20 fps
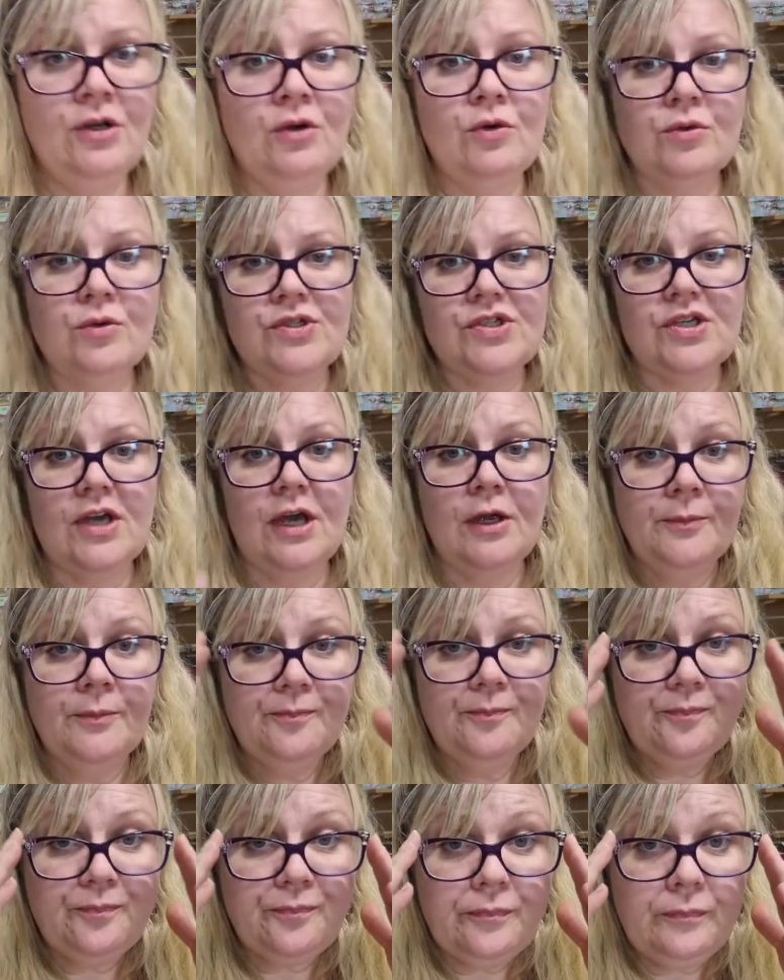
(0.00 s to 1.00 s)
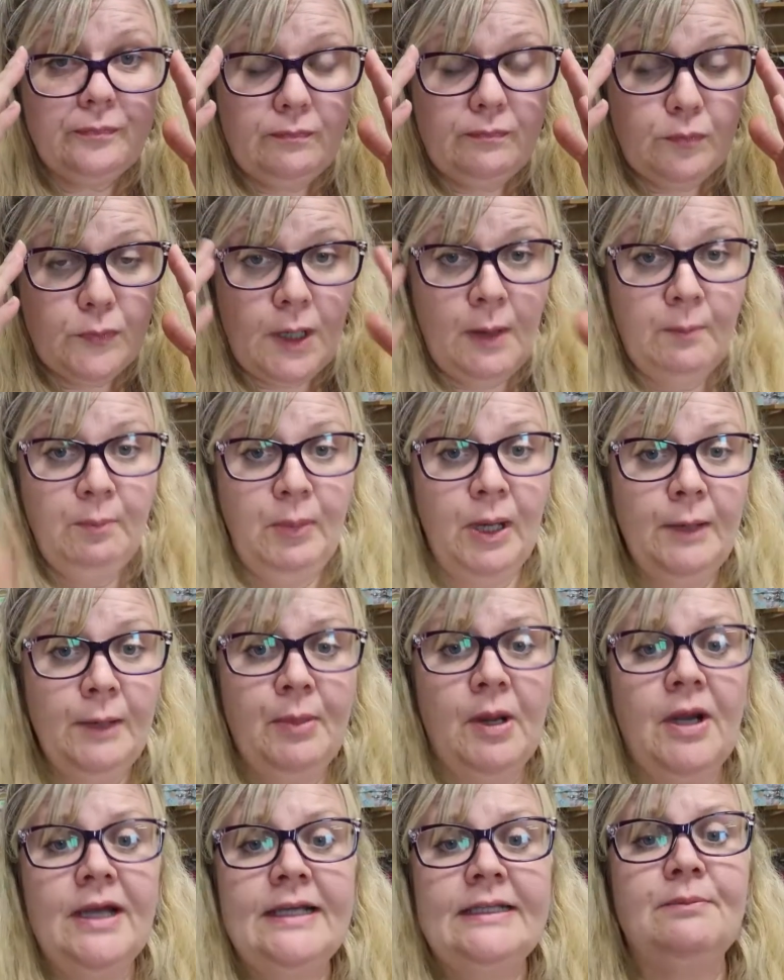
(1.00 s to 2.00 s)
also by
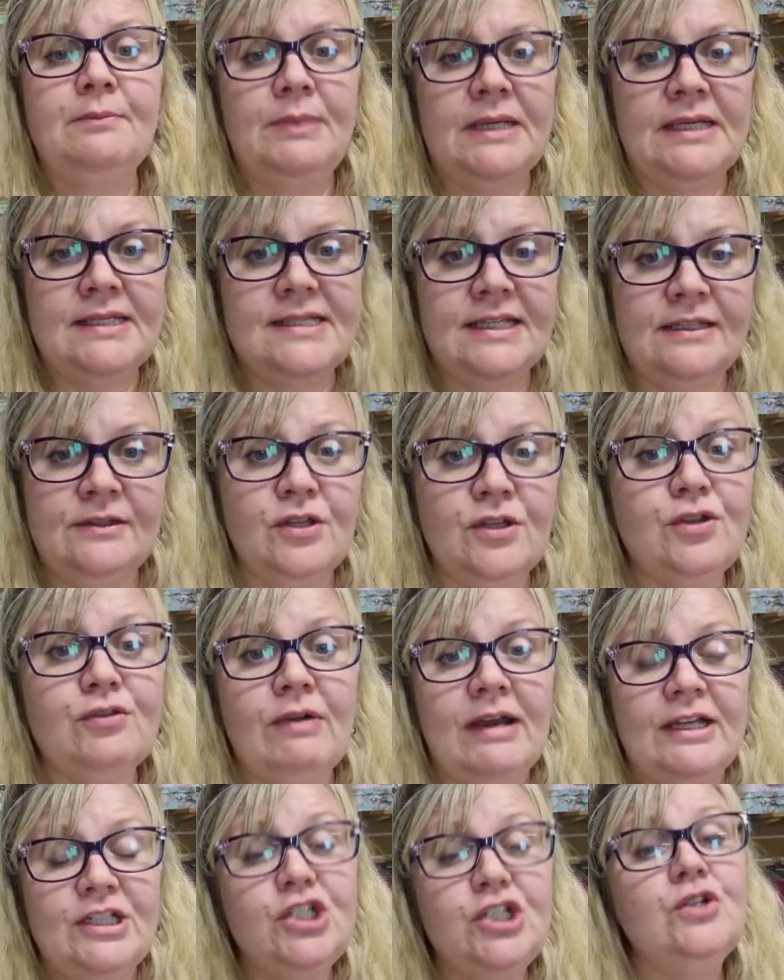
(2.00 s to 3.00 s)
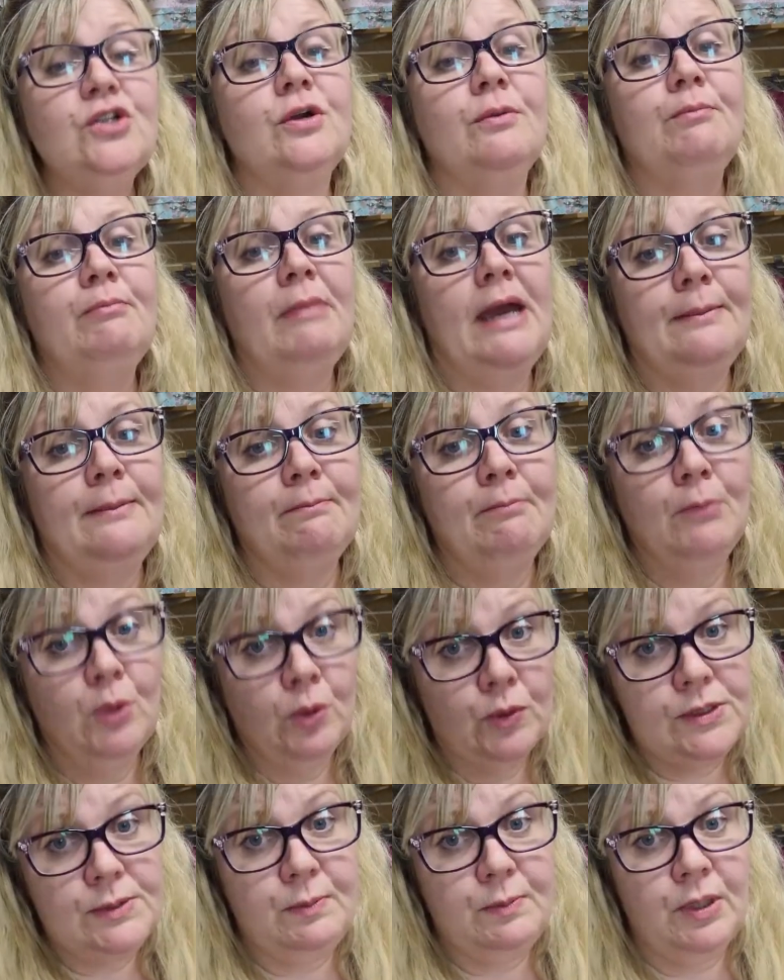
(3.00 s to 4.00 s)
buying the bits in the thread, you can make
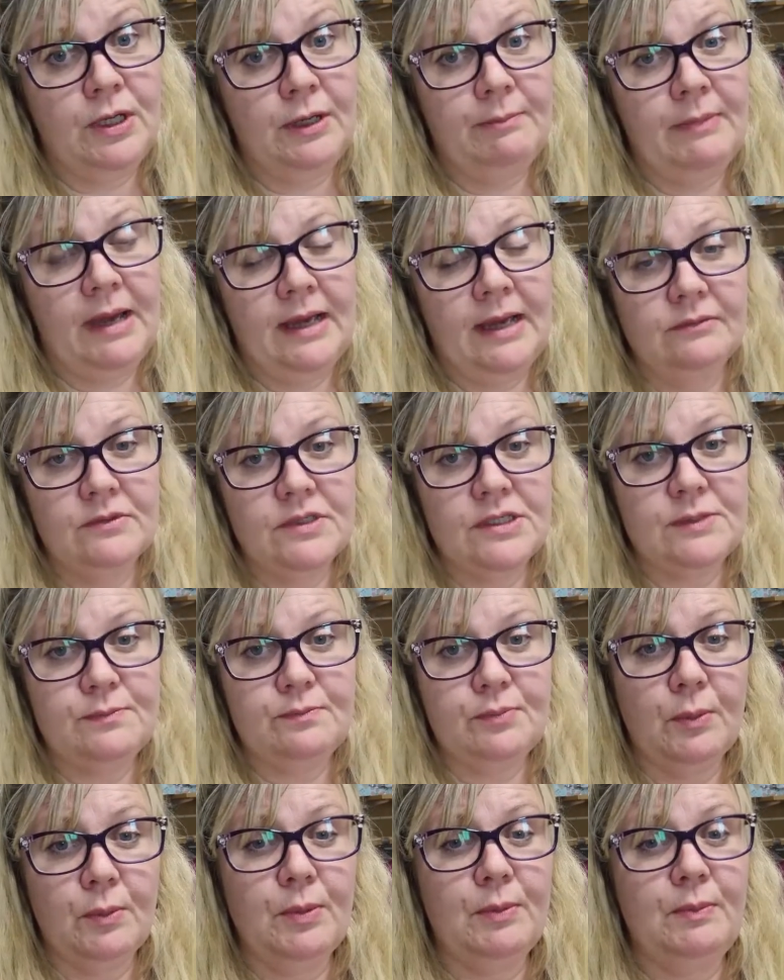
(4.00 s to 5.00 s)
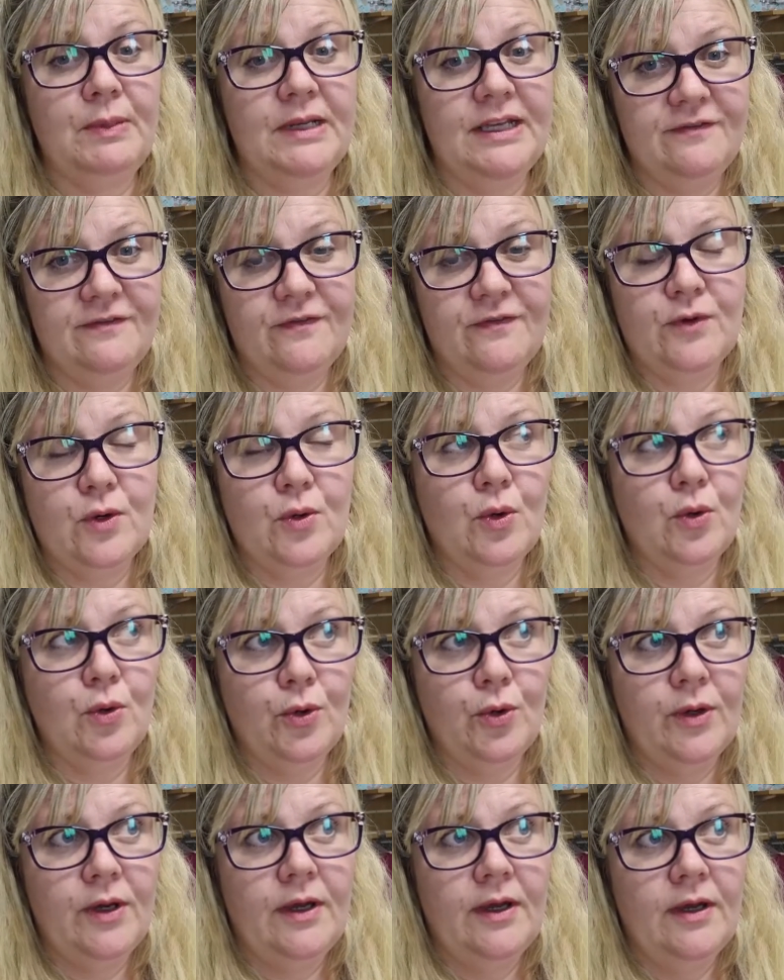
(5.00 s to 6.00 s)
multiple amounts, probably for
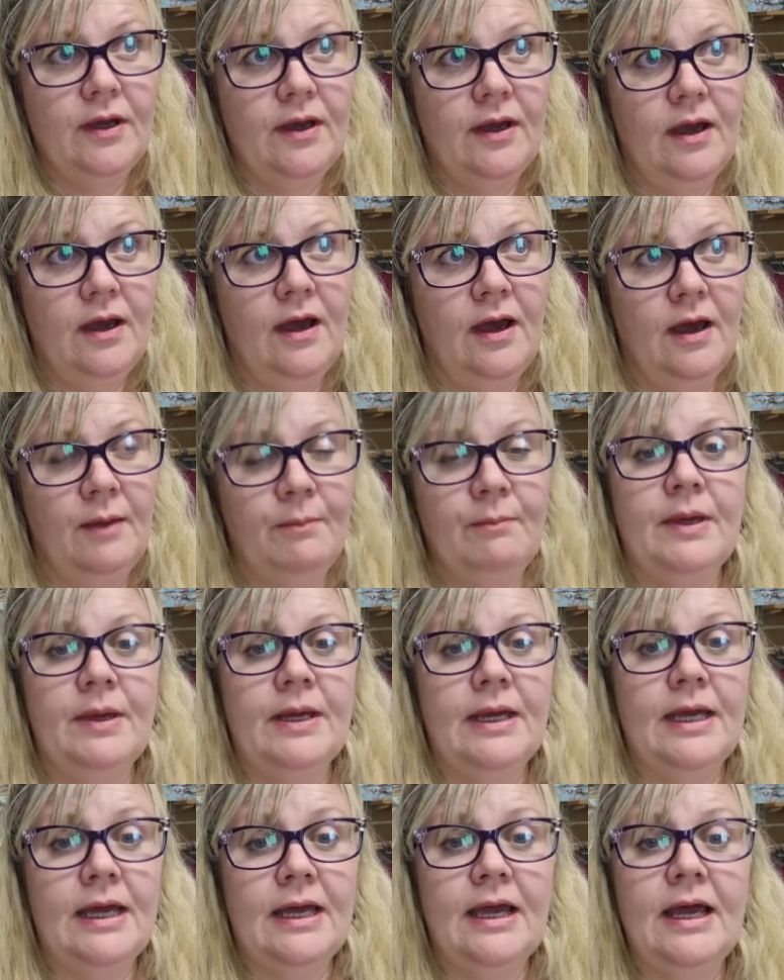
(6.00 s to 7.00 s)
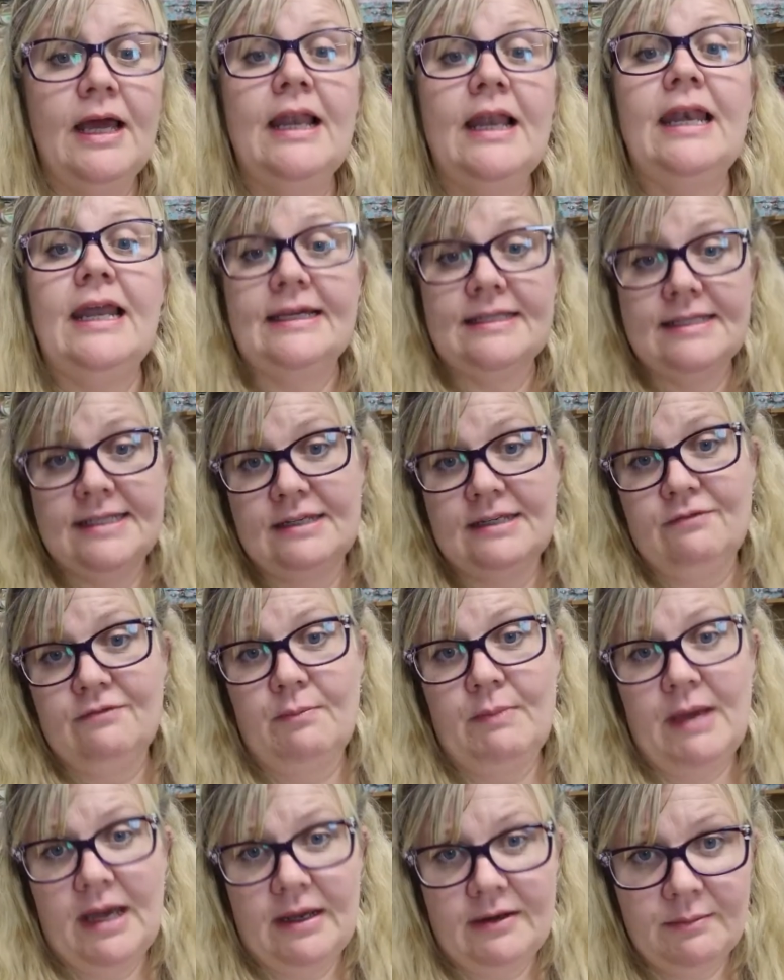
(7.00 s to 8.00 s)
a lesser
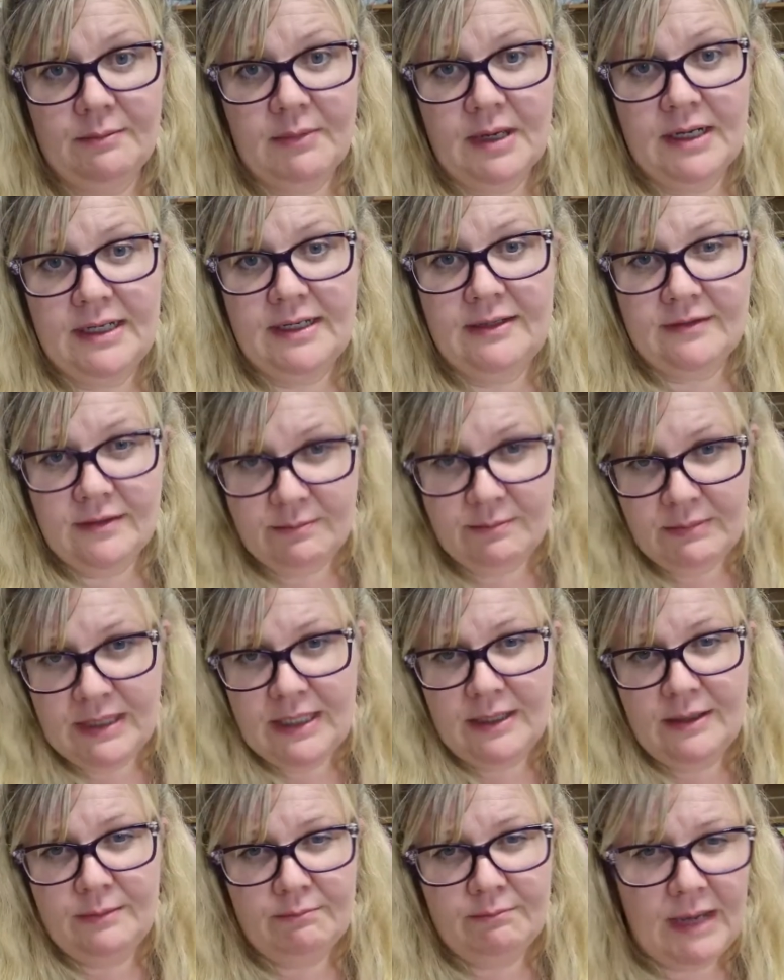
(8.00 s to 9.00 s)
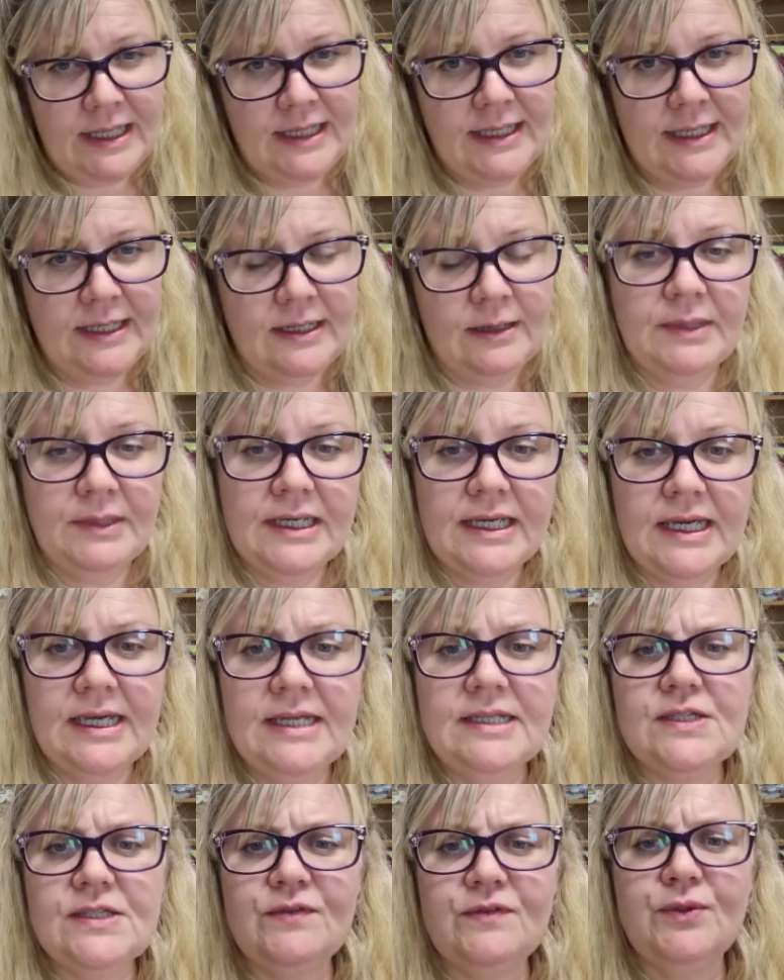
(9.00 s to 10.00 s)
amount of money than me making up the
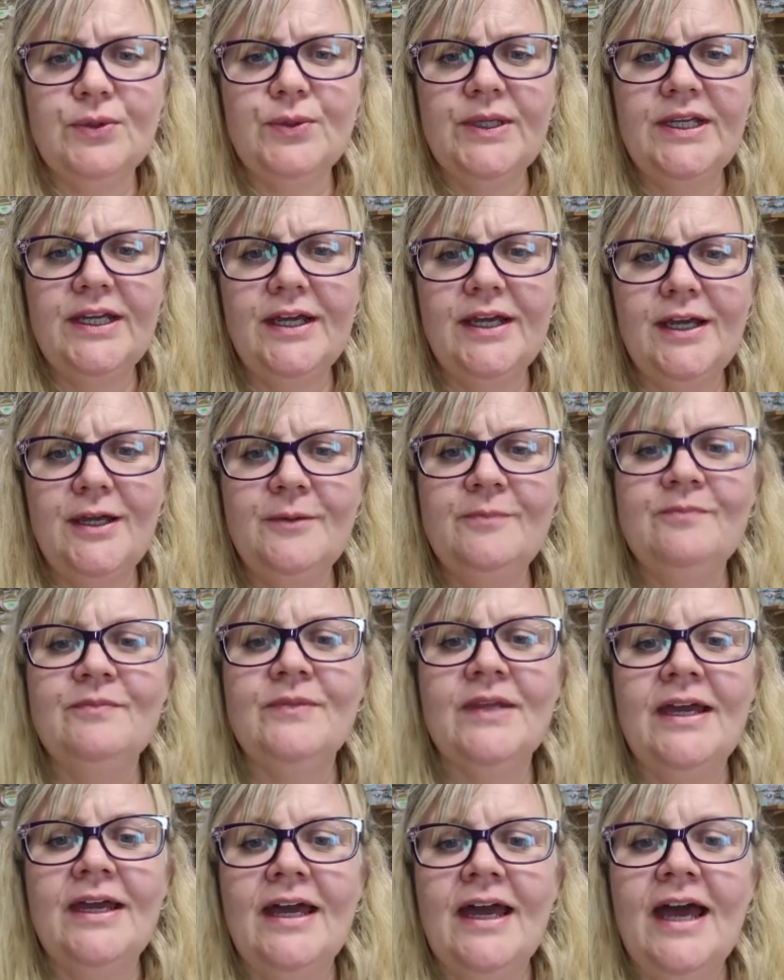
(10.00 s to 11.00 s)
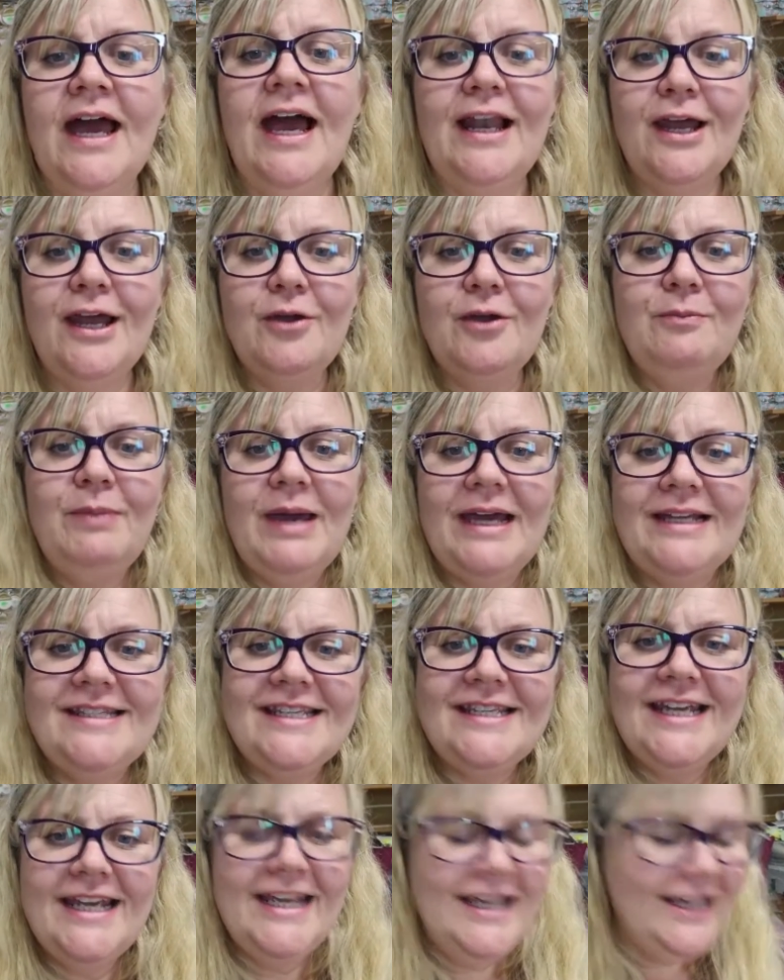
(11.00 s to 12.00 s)
kits for you. Hello
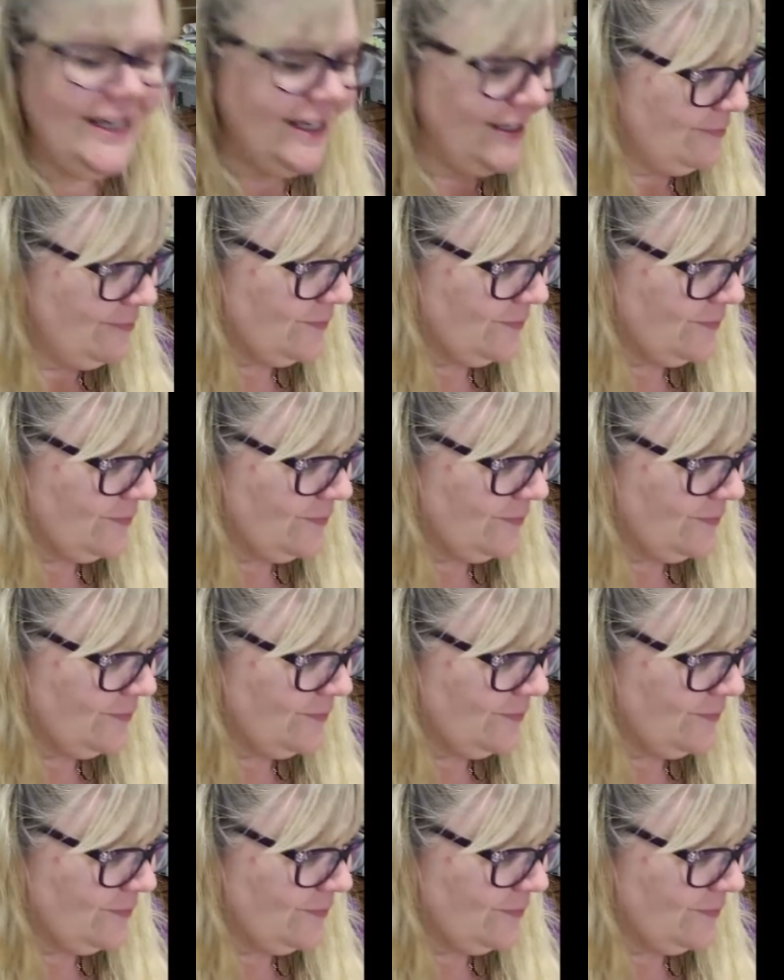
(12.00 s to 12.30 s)
Betty.